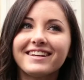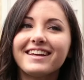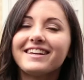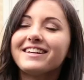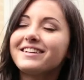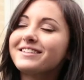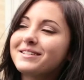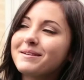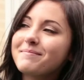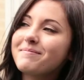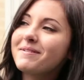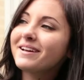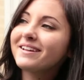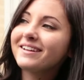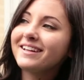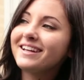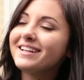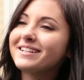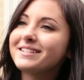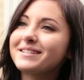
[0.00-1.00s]
and some you other
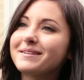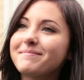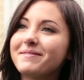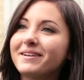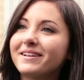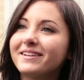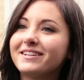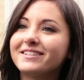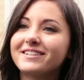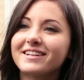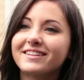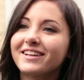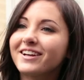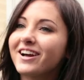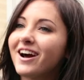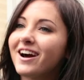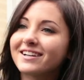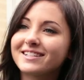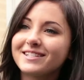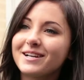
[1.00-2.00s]
typically streets, you, you know? typically at
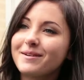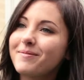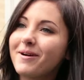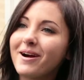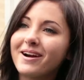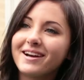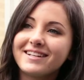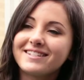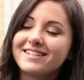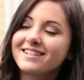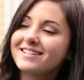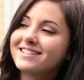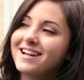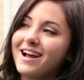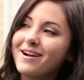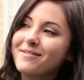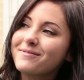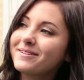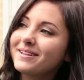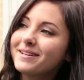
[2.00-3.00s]
the cocktail parties, it's
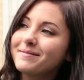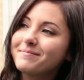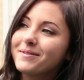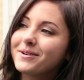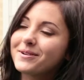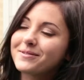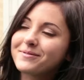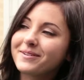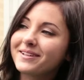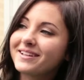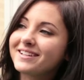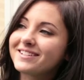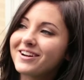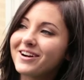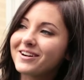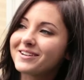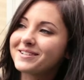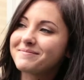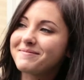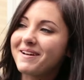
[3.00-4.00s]
yeah. not really really
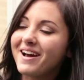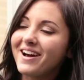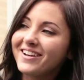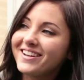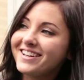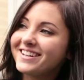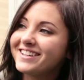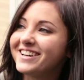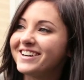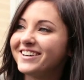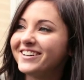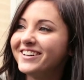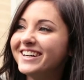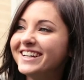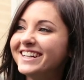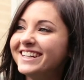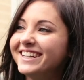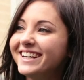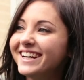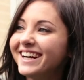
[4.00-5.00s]
talked about. You
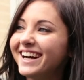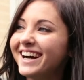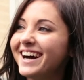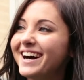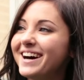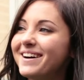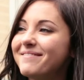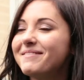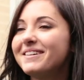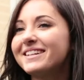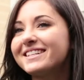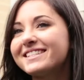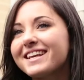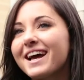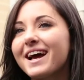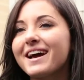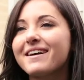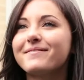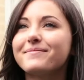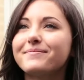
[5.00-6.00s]
know, um,
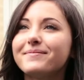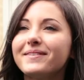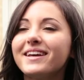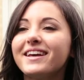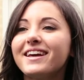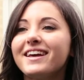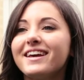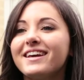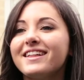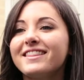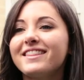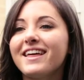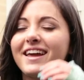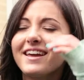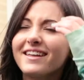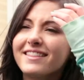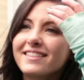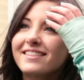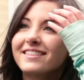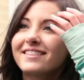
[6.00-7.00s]
it's I,
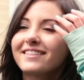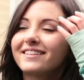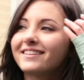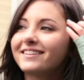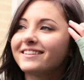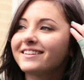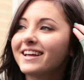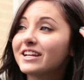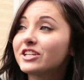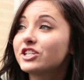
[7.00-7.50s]
they. But it should be.